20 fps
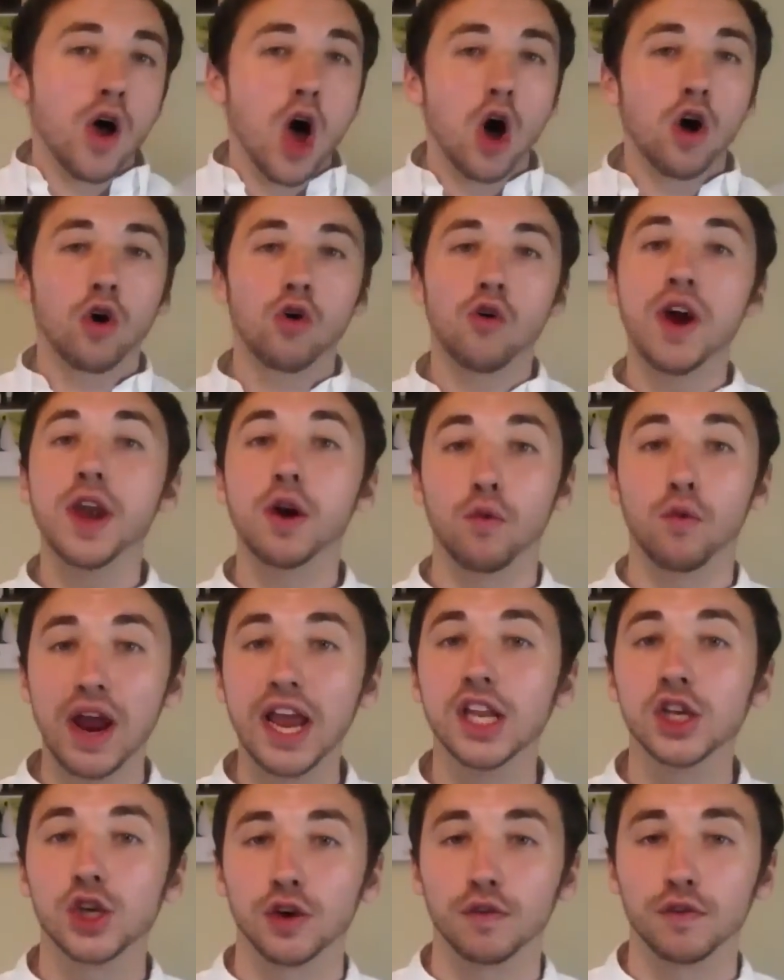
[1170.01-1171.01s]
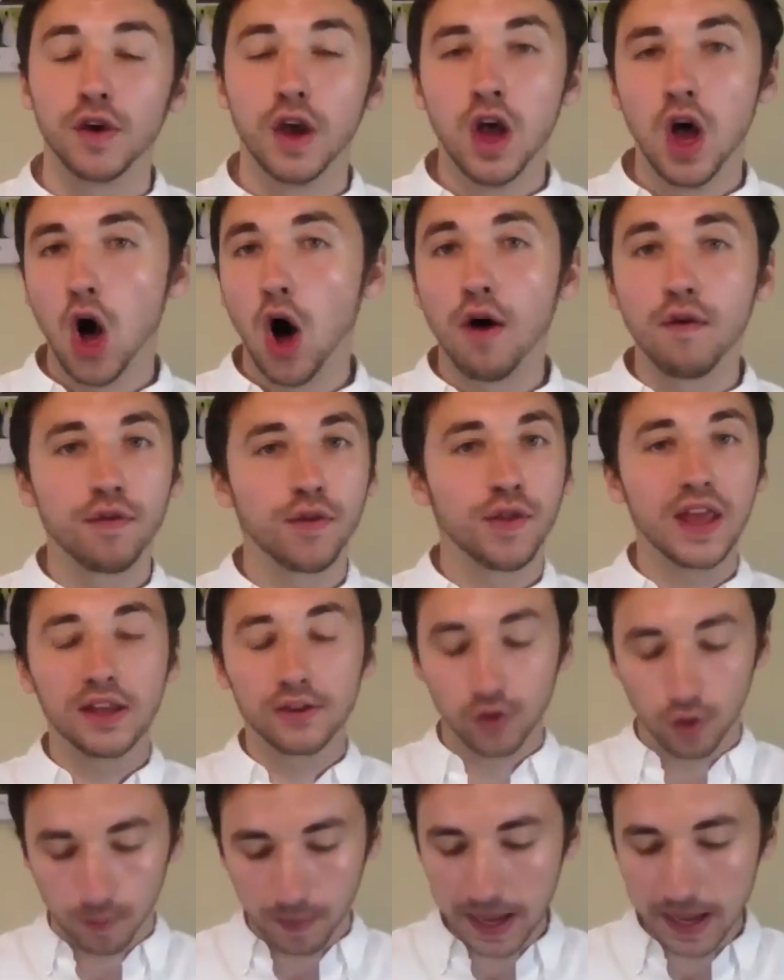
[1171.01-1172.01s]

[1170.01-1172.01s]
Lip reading: a greater range of things or